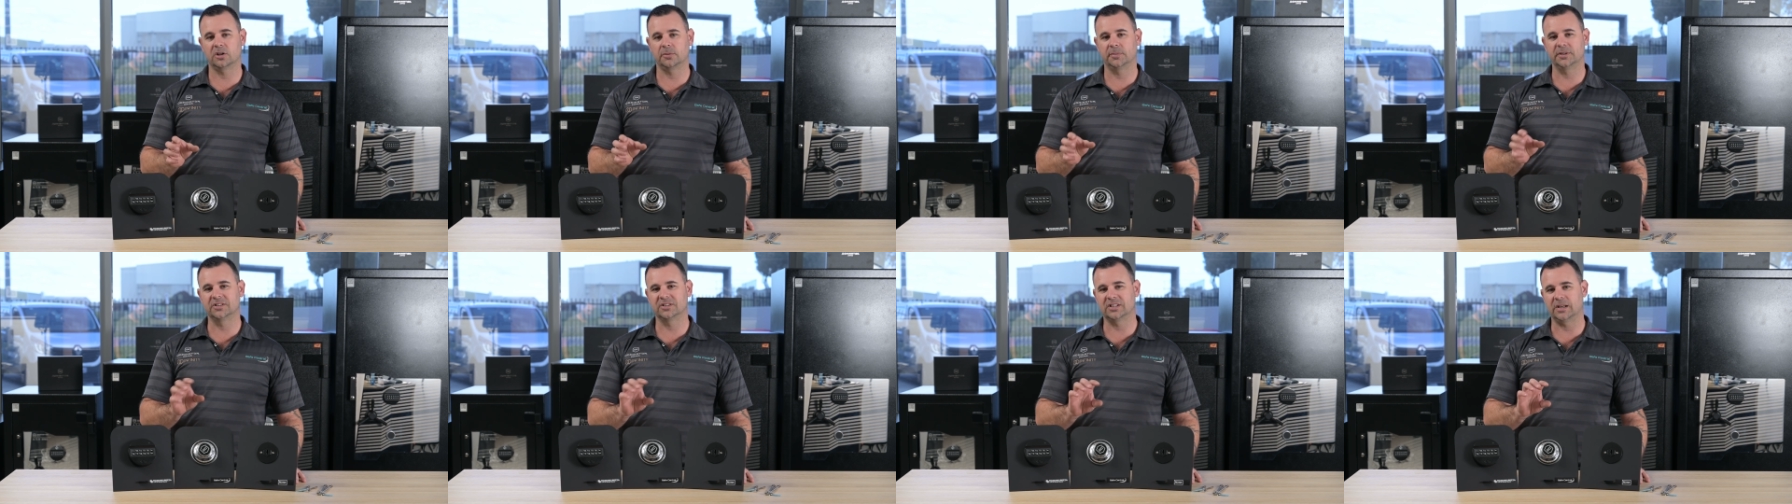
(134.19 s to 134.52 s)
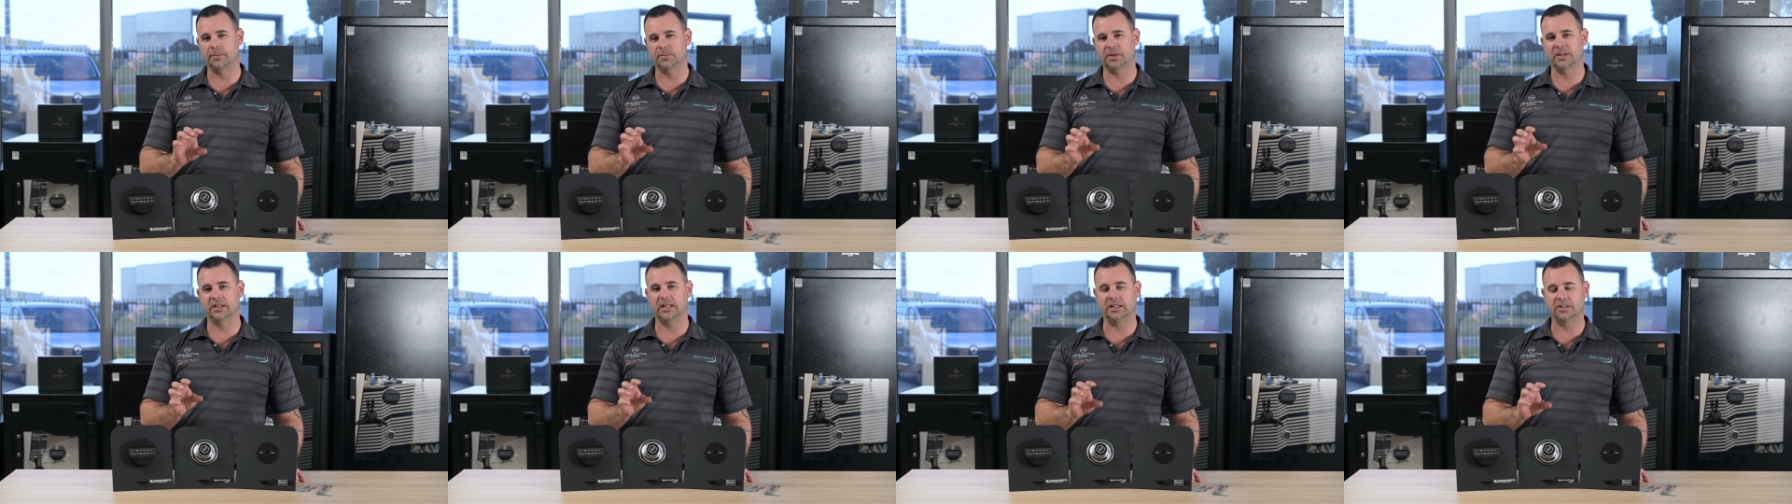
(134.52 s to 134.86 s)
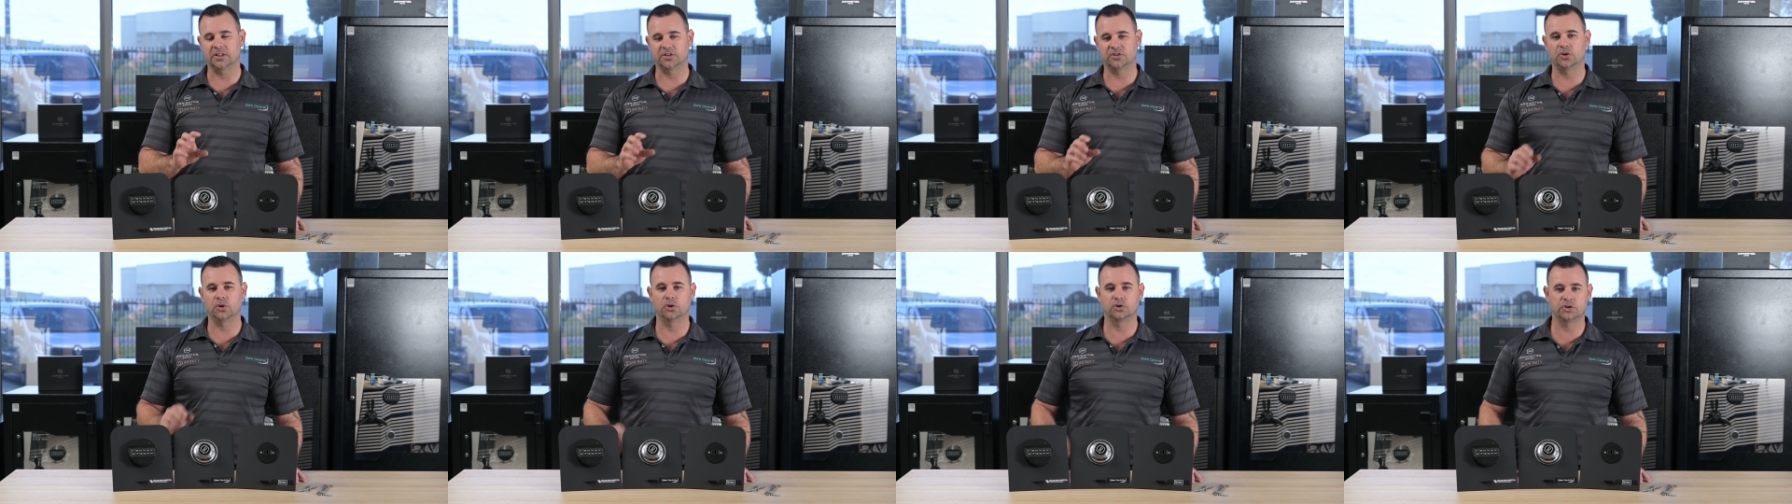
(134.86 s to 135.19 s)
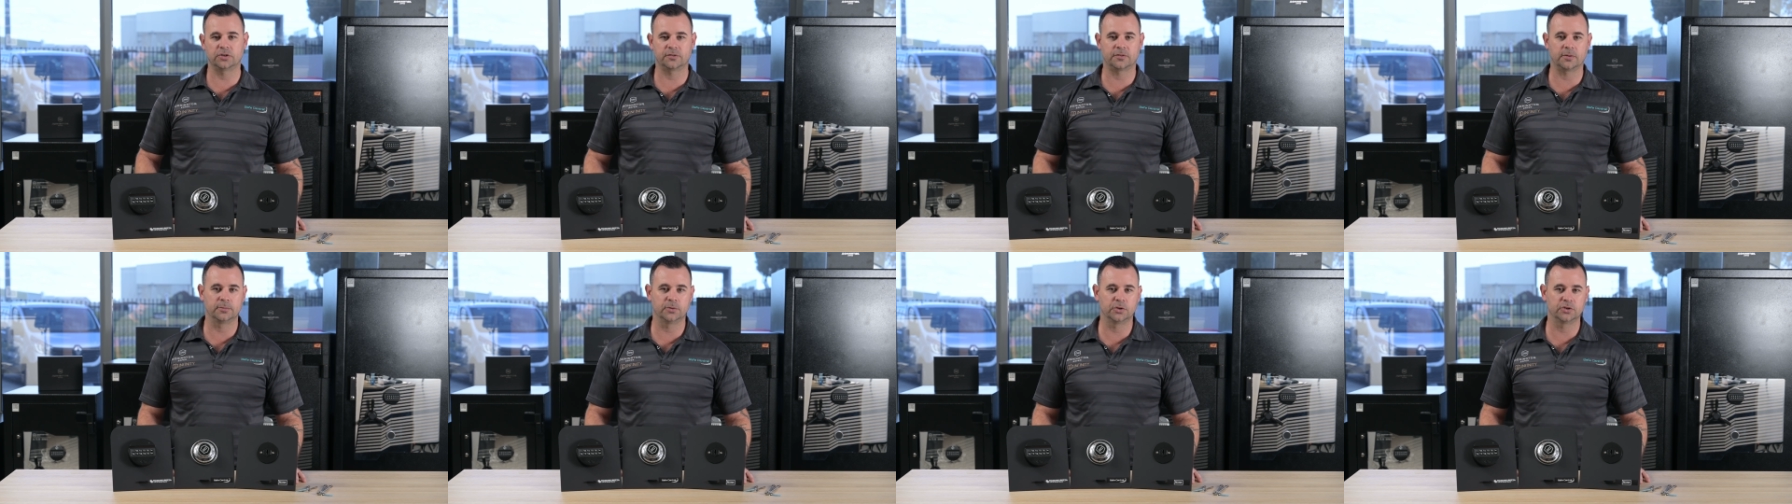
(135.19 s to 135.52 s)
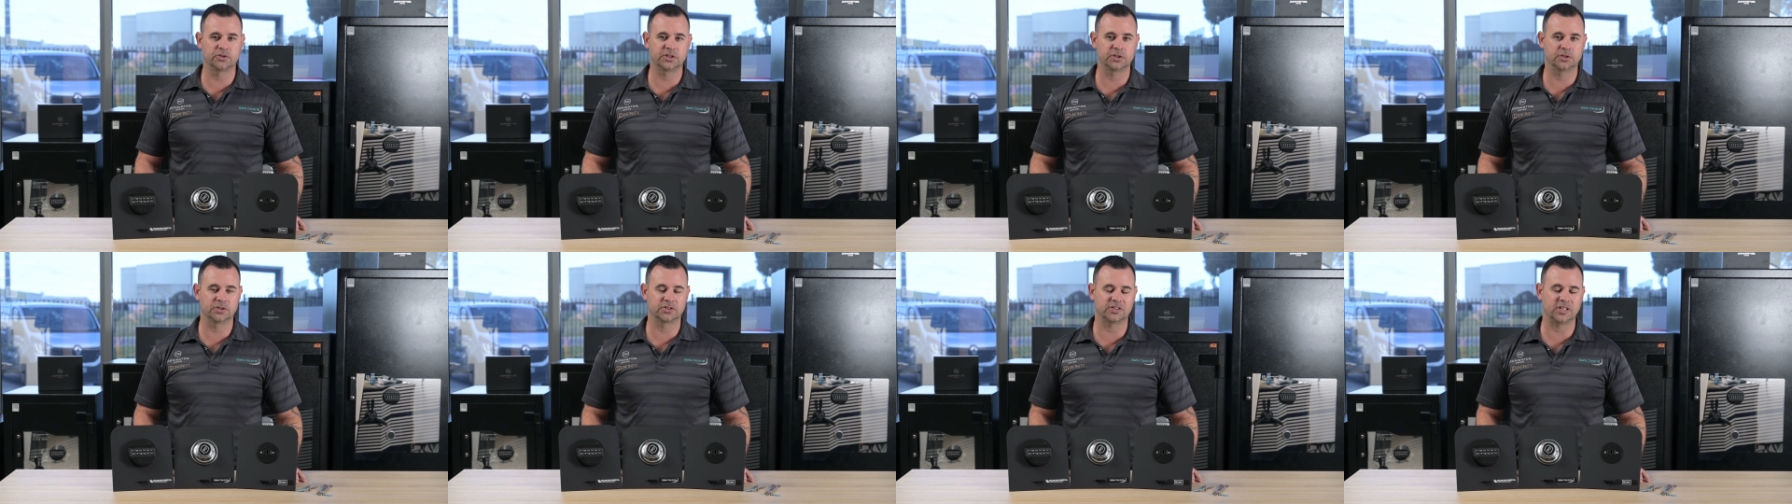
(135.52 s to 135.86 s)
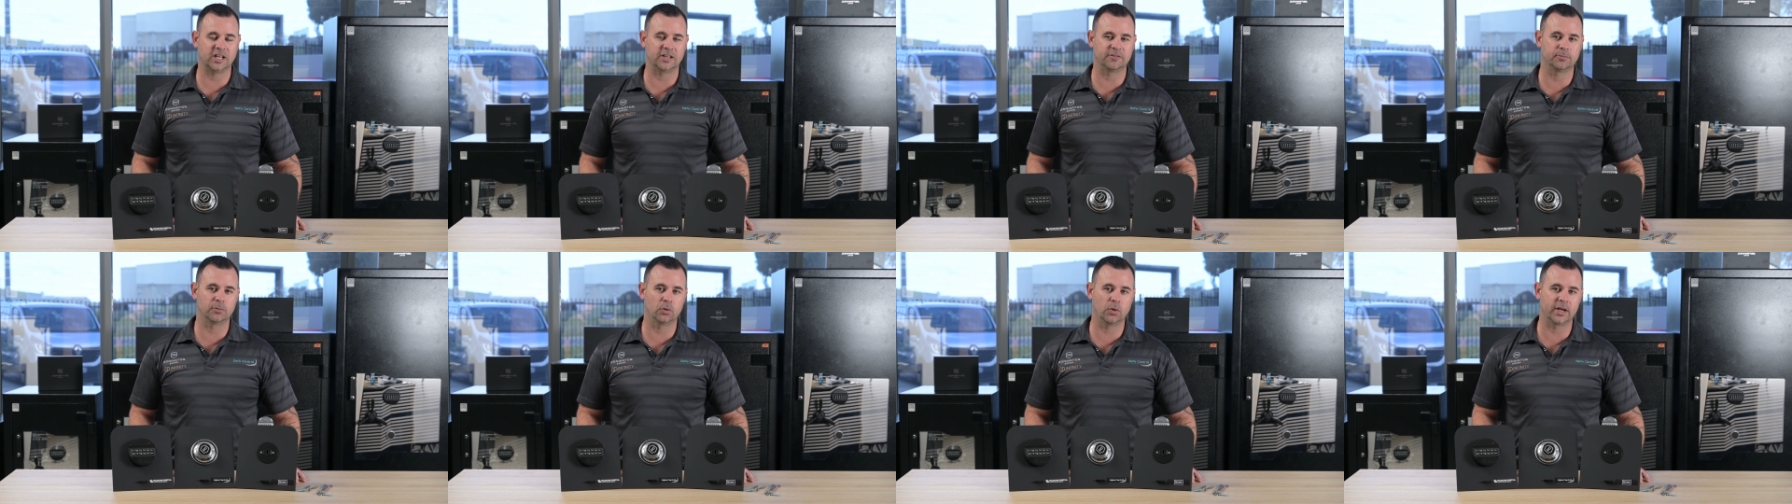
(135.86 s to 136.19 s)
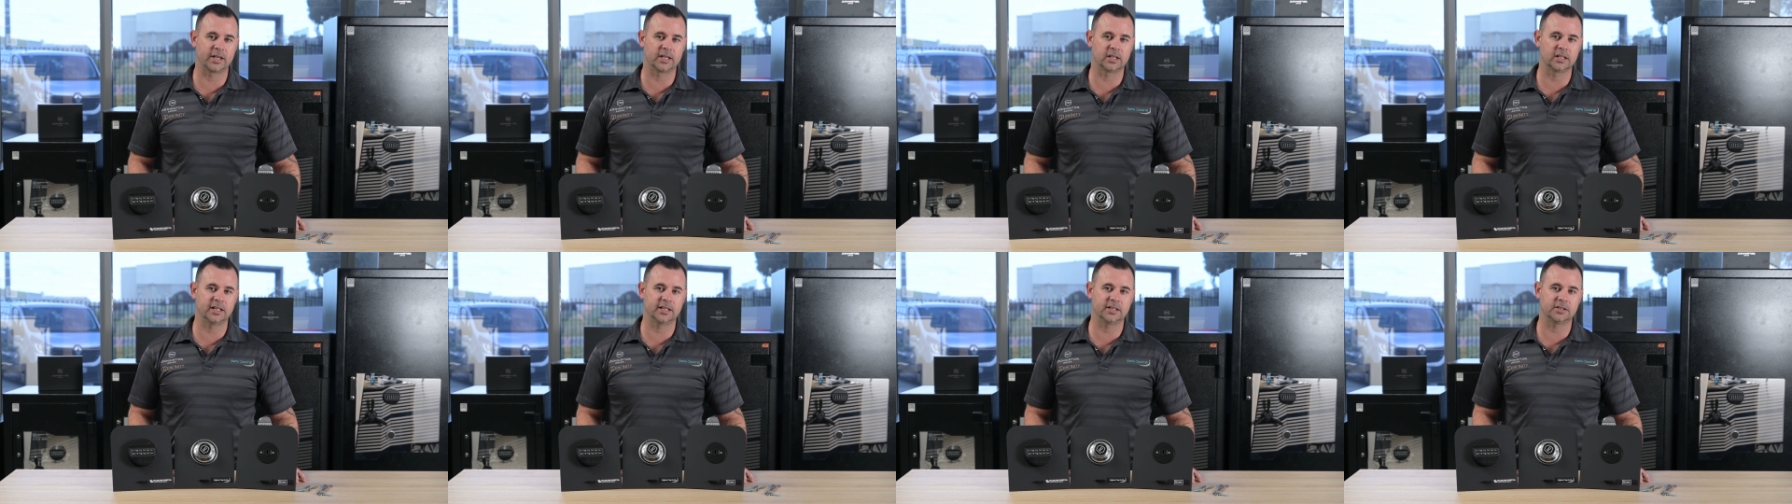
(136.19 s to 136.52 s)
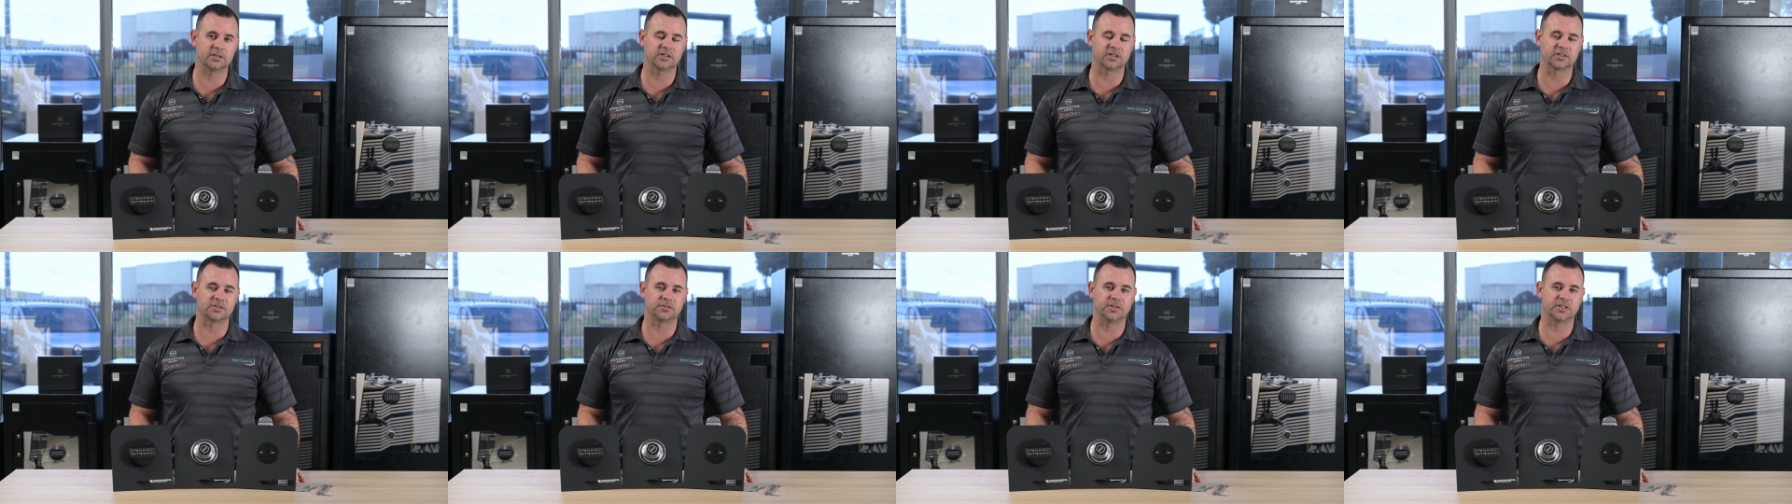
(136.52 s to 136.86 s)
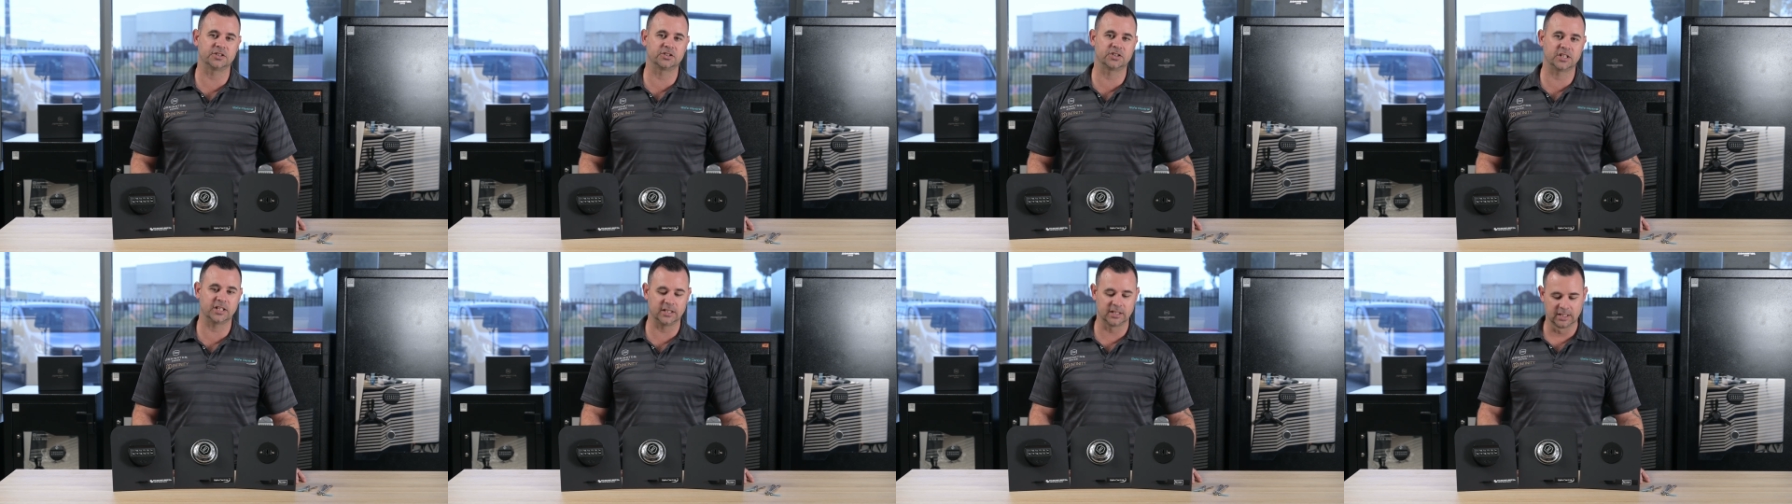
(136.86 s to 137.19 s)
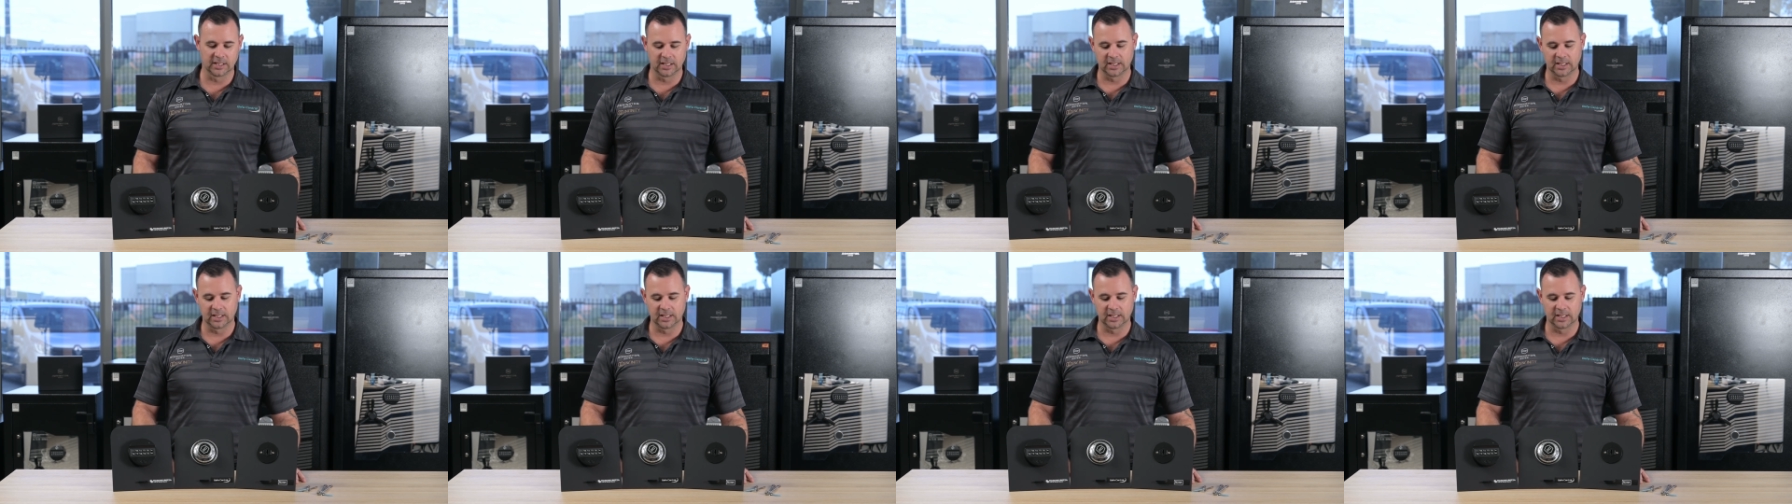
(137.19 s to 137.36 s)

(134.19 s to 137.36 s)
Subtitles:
to be something that deters you from using your safe more regularly because it's fidgety,